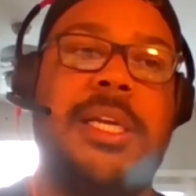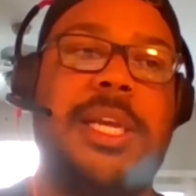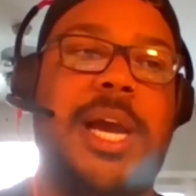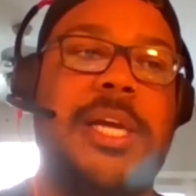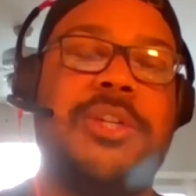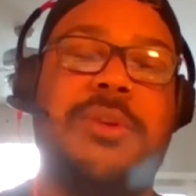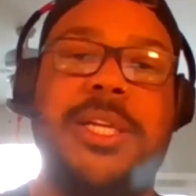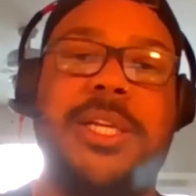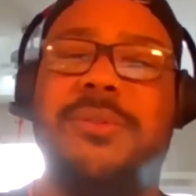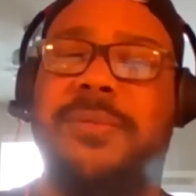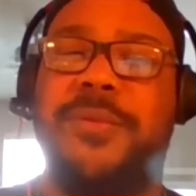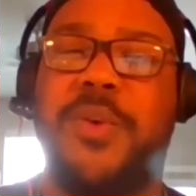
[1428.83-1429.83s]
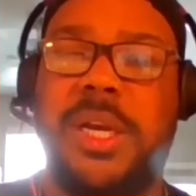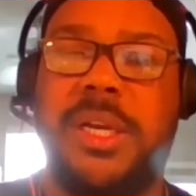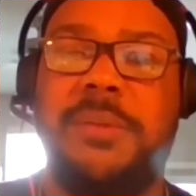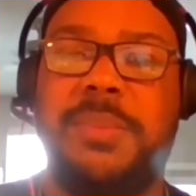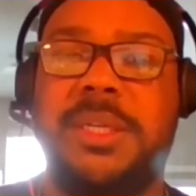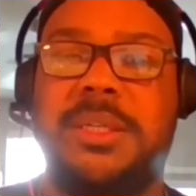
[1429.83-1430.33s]
I try to avoid
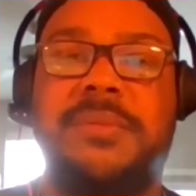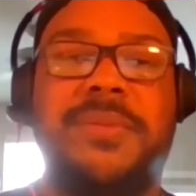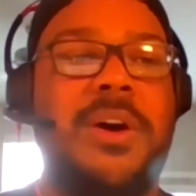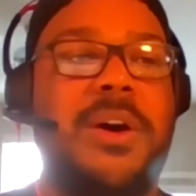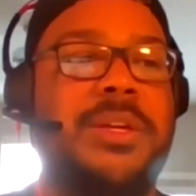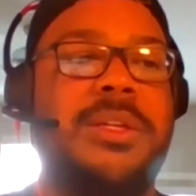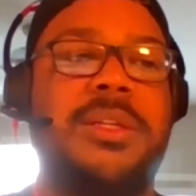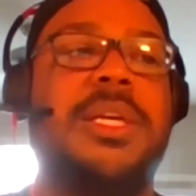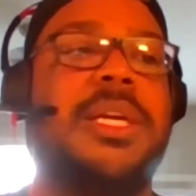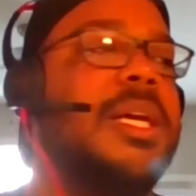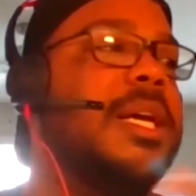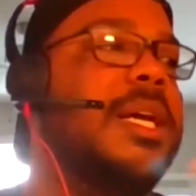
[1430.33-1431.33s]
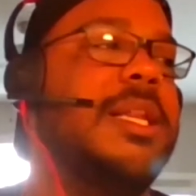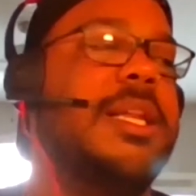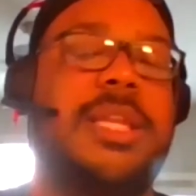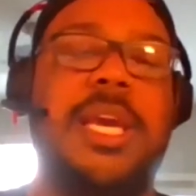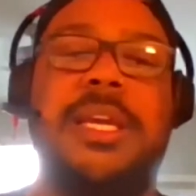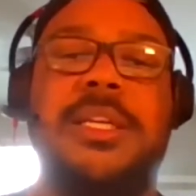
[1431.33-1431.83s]
it because of all the
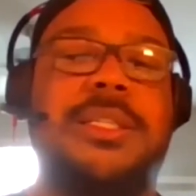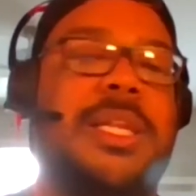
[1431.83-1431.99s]
things.